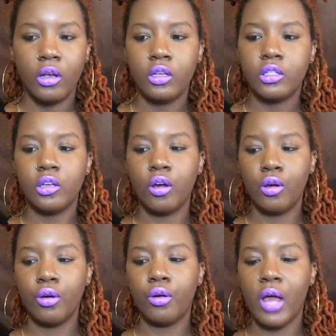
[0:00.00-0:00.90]

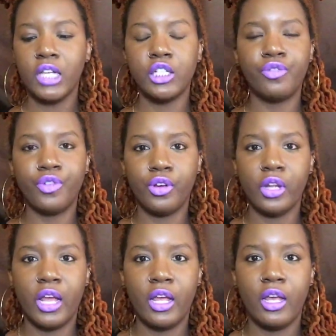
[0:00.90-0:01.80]
So I just feel
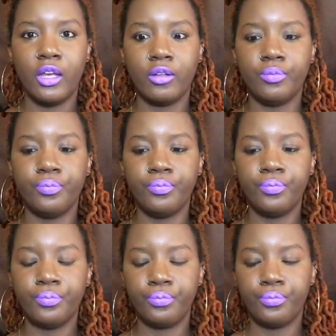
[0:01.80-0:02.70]
like,
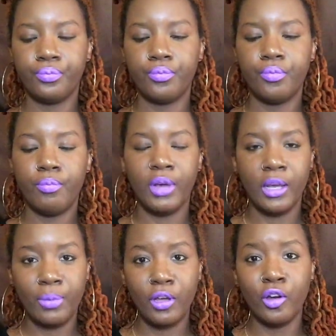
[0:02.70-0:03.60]

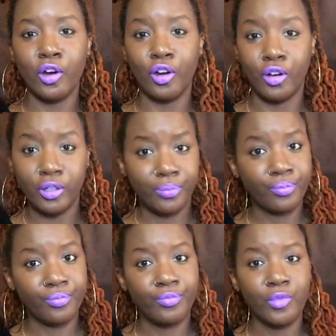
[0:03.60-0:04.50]
baby girl,
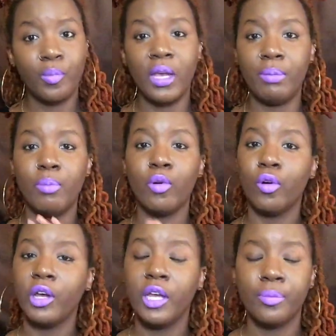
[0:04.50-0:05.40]
baby
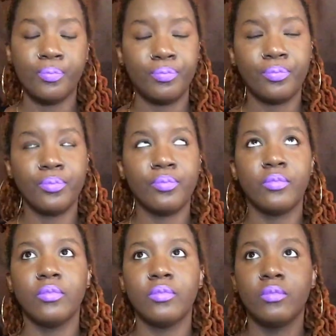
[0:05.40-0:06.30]
boy,
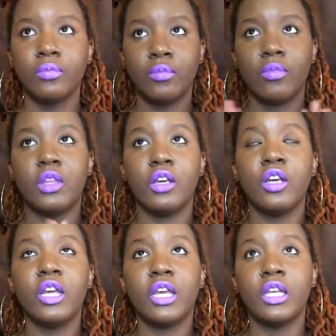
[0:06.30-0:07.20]
there
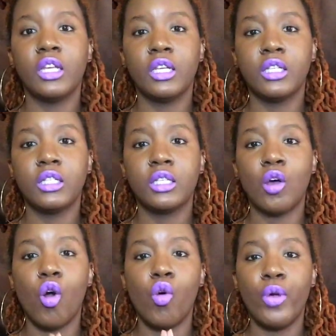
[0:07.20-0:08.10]
is
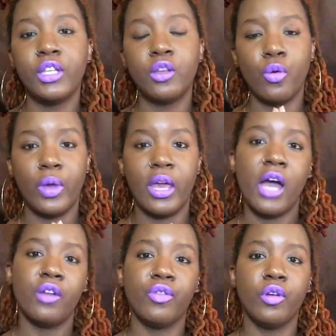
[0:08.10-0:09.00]
always a way
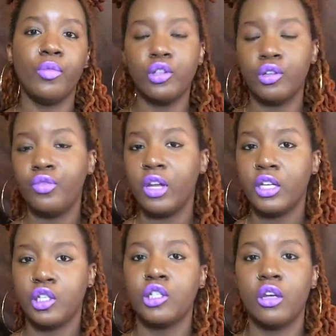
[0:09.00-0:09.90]
out of an abusive
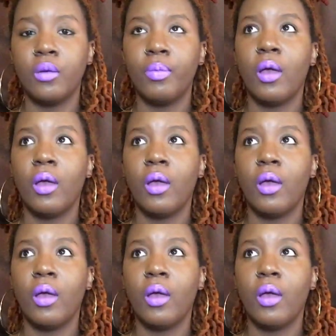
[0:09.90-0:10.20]
relationship.